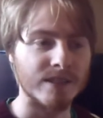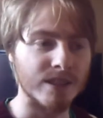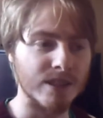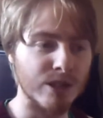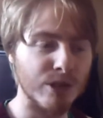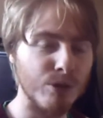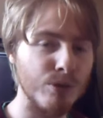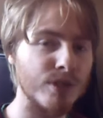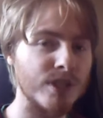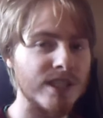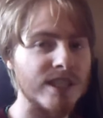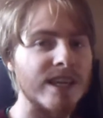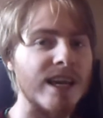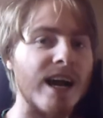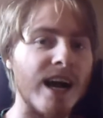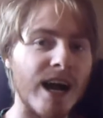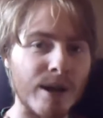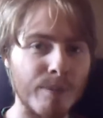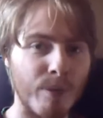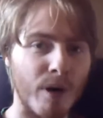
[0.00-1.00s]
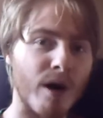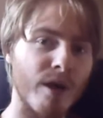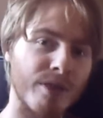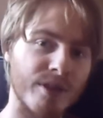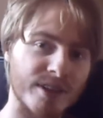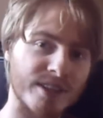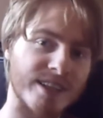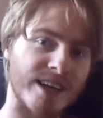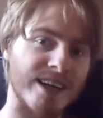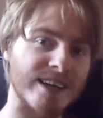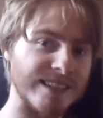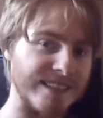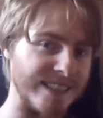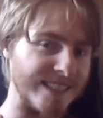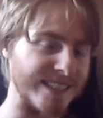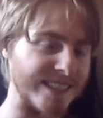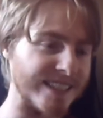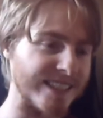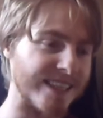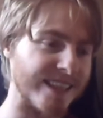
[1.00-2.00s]
loosely
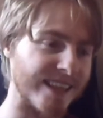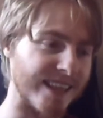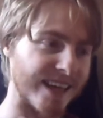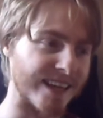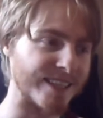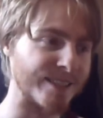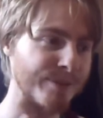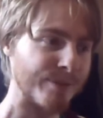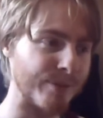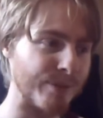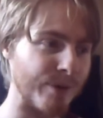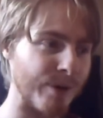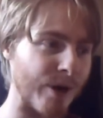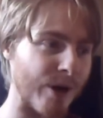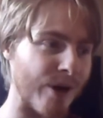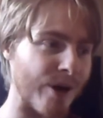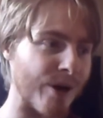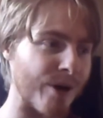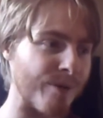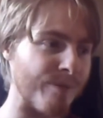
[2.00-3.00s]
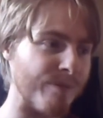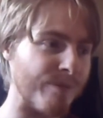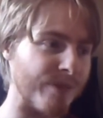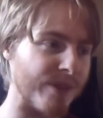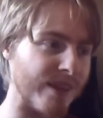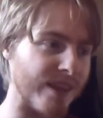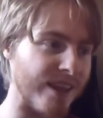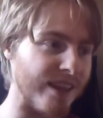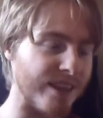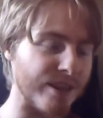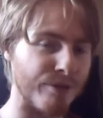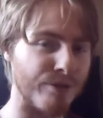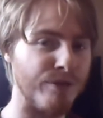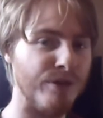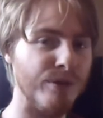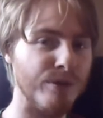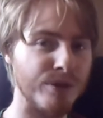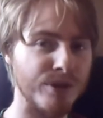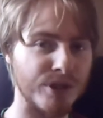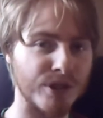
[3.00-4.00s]
hypothesizing that um, in the
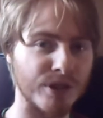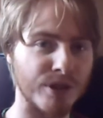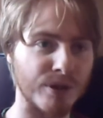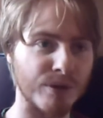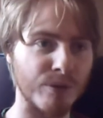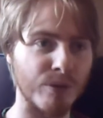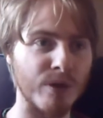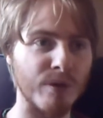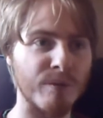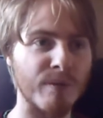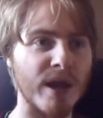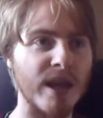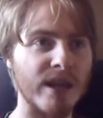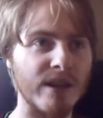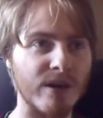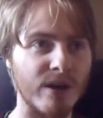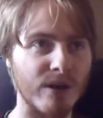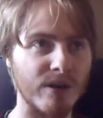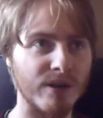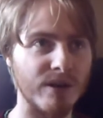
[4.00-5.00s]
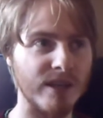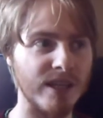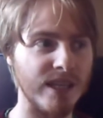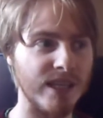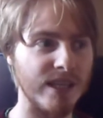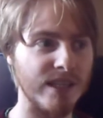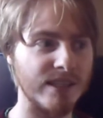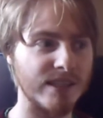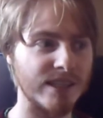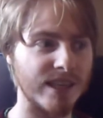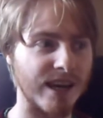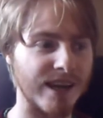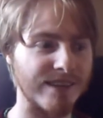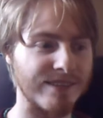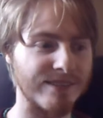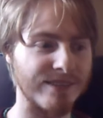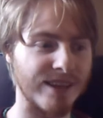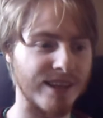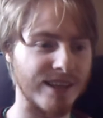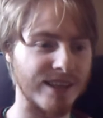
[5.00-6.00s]
future we may not need kind
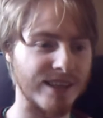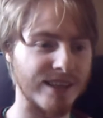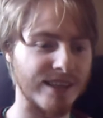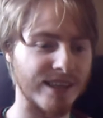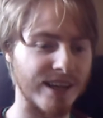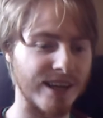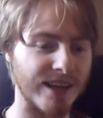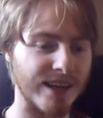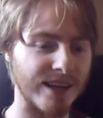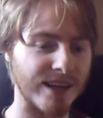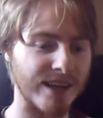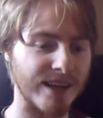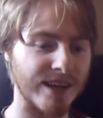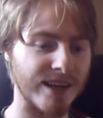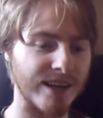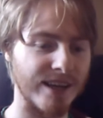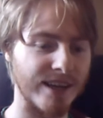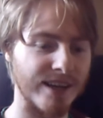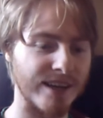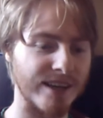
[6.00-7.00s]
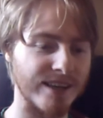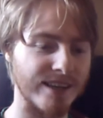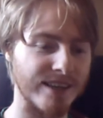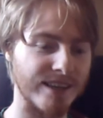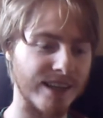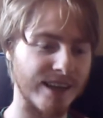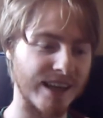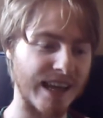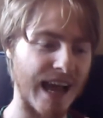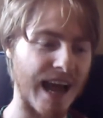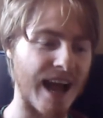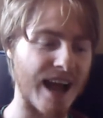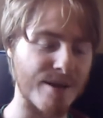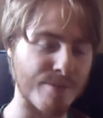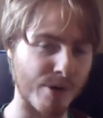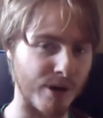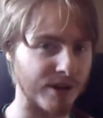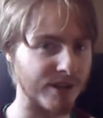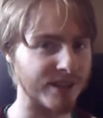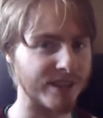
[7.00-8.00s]
of like uh, like high
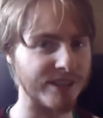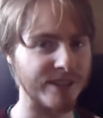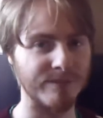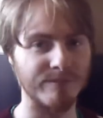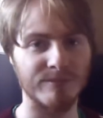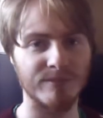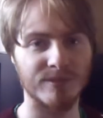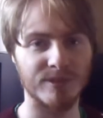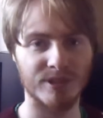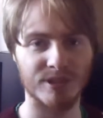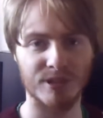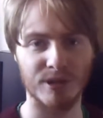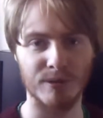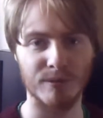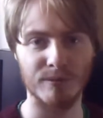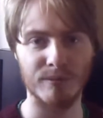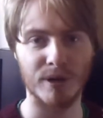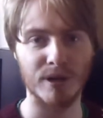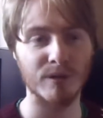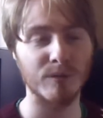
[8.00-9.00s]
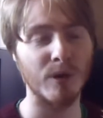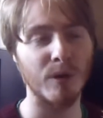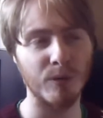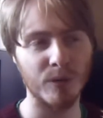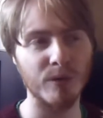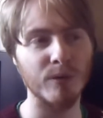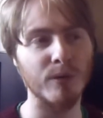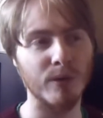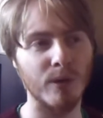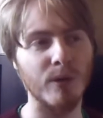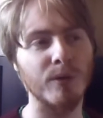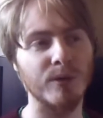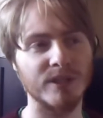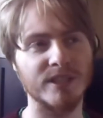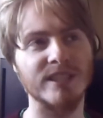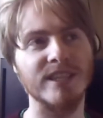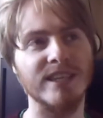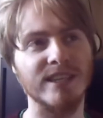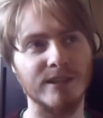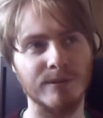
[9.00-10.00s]
poly sculpt model. Well, we will
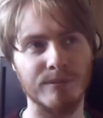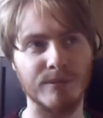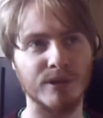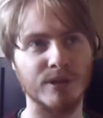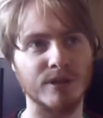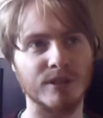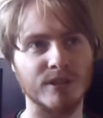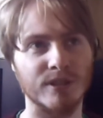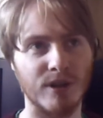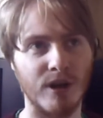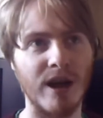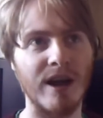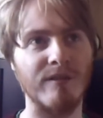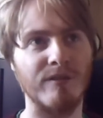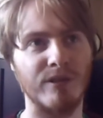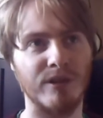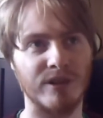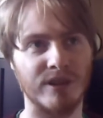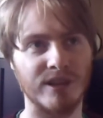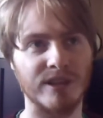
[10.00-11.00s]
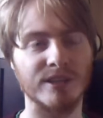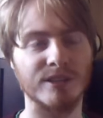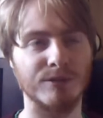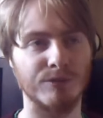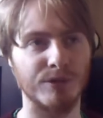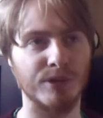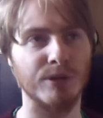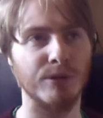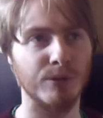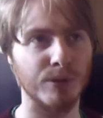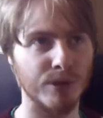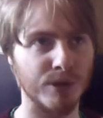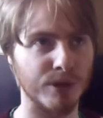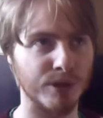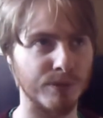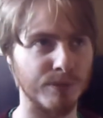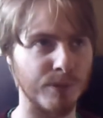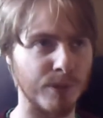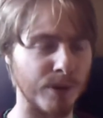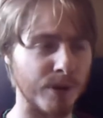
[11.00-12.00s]
always need them because not everything is real
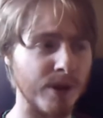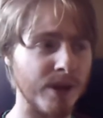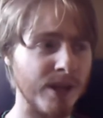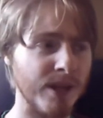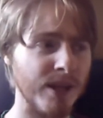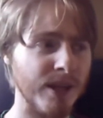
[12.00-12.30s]
world, but